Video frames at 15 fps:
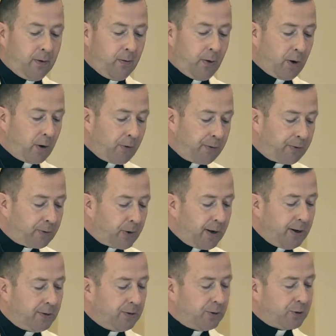We are
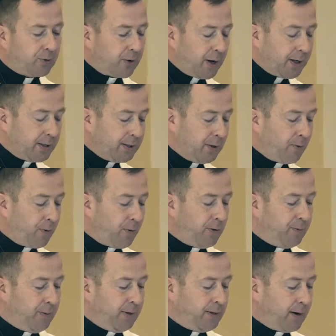afraid to trust in order
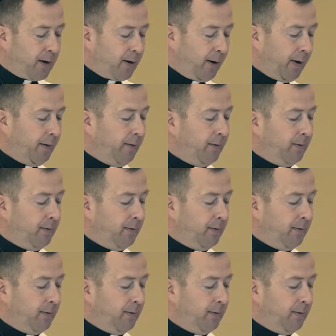to be daring.